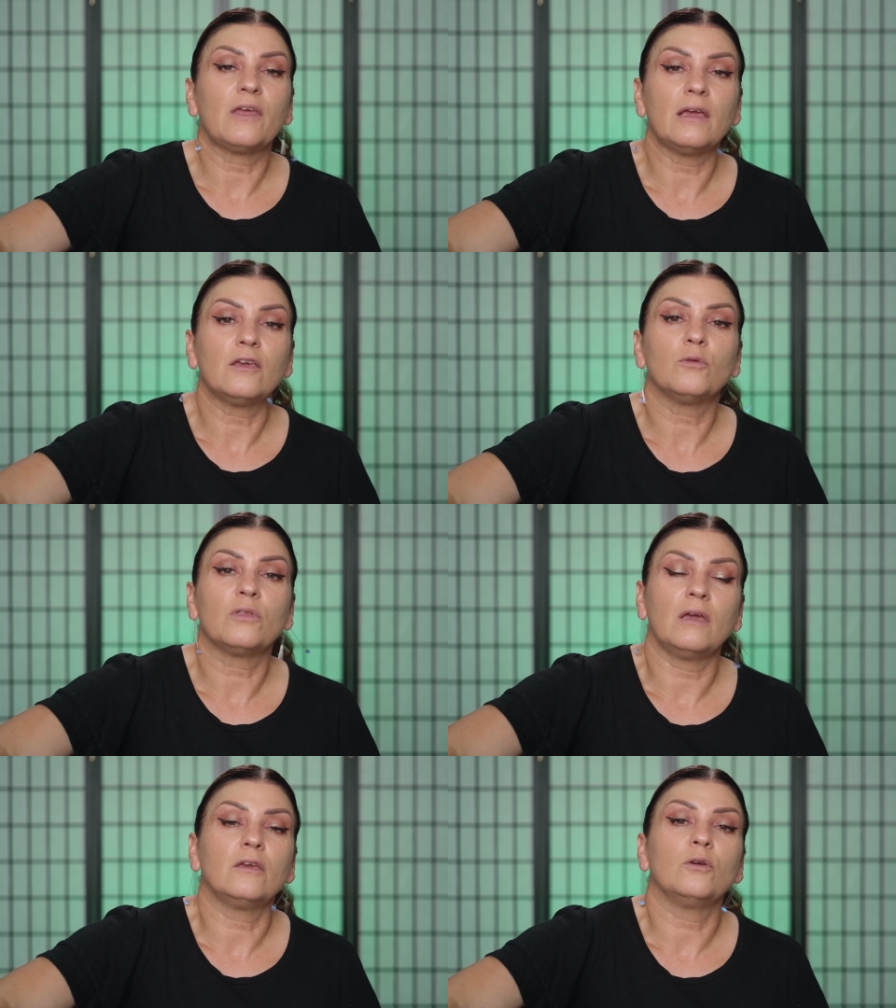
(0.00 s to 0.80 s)
thank
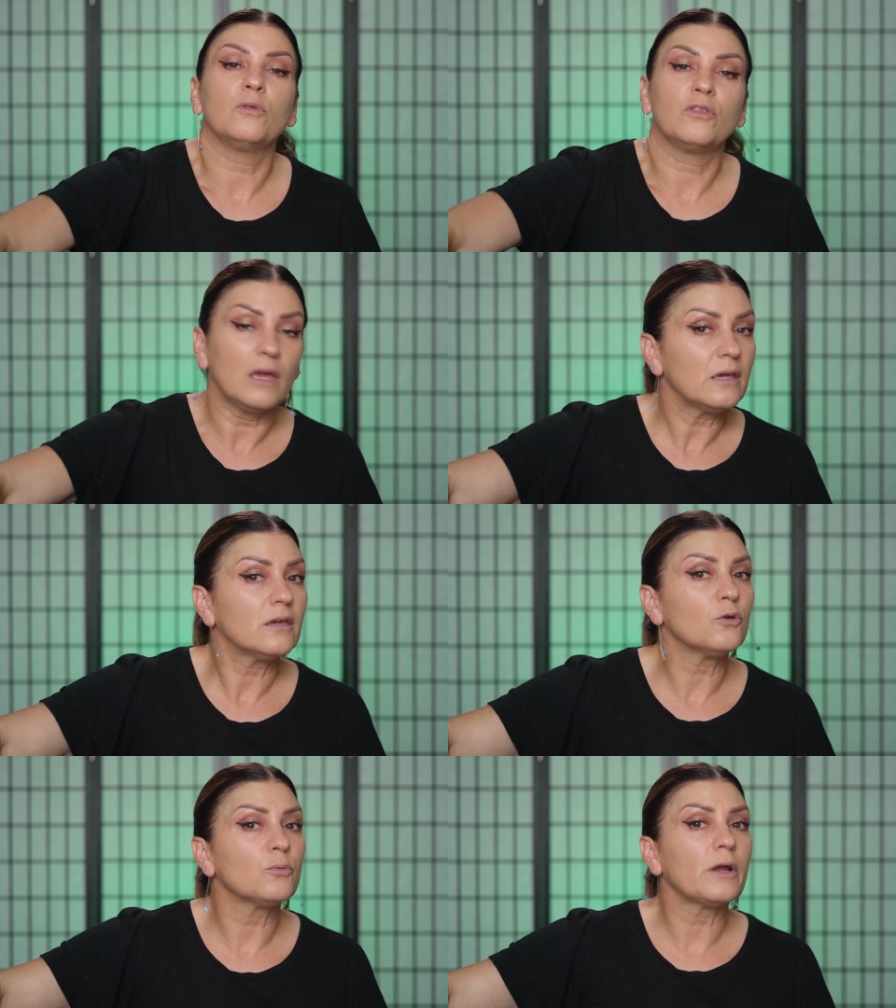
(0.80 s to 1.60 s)

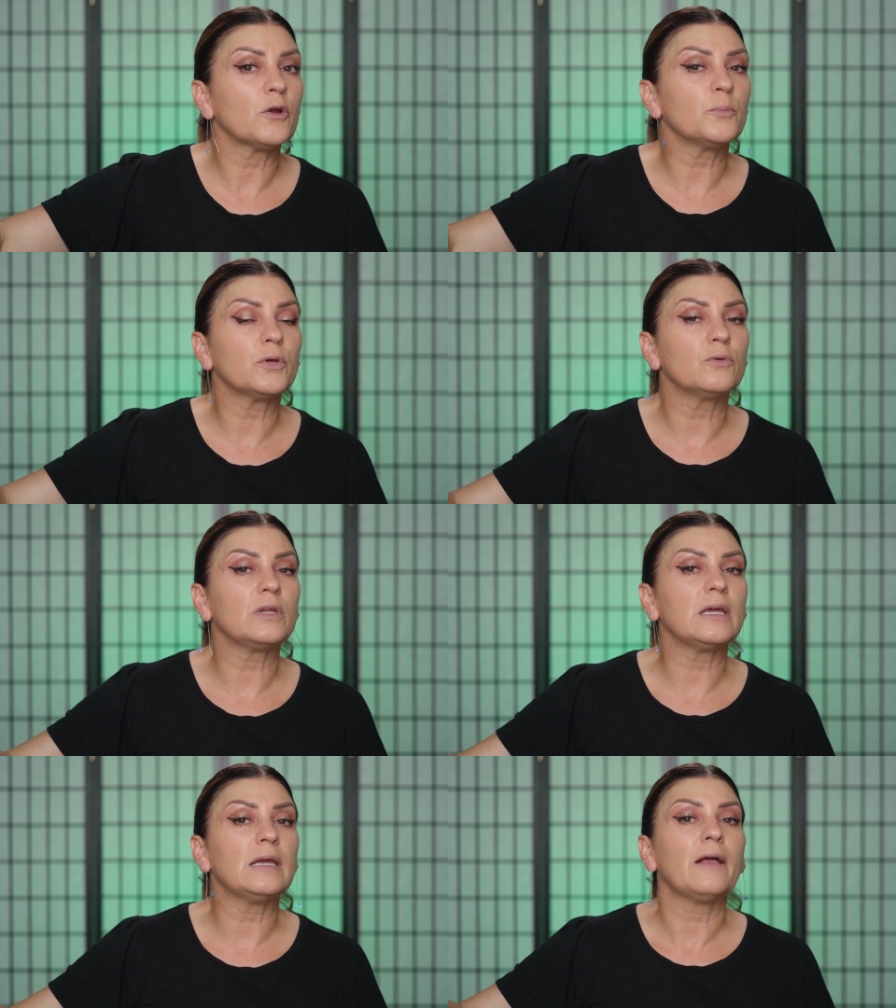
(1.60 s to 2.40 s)
you, Rare
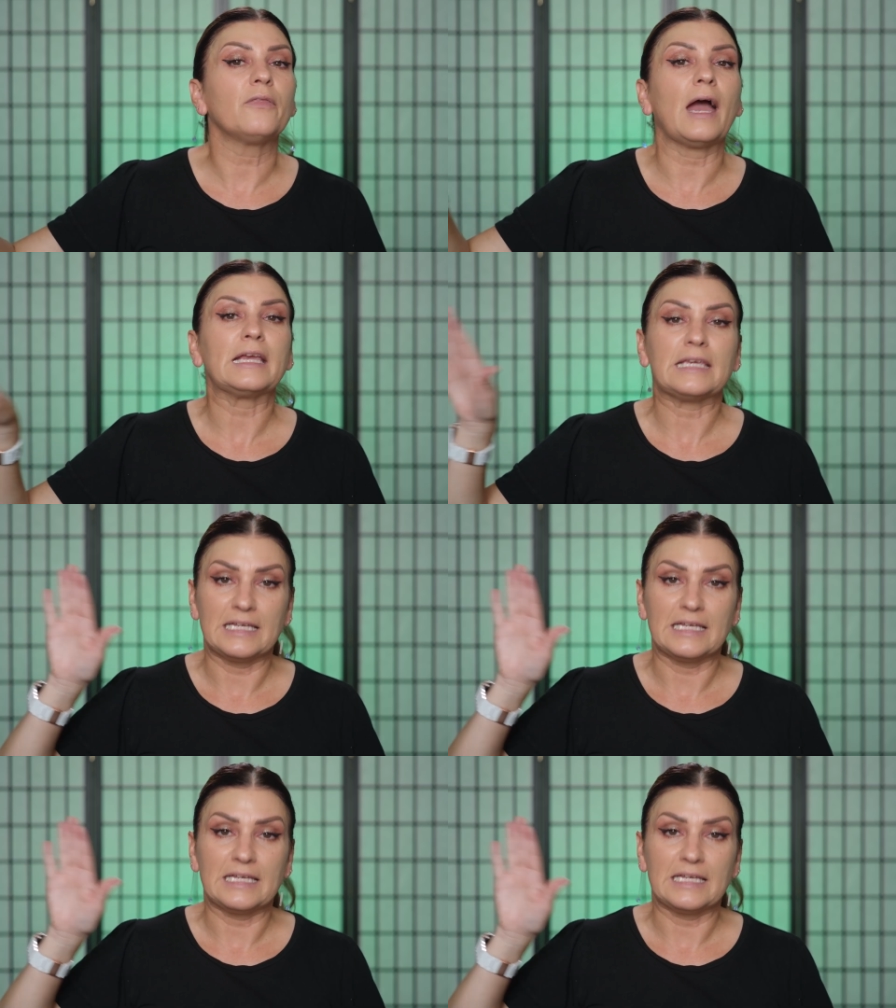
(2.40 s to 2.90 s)
Beauty, that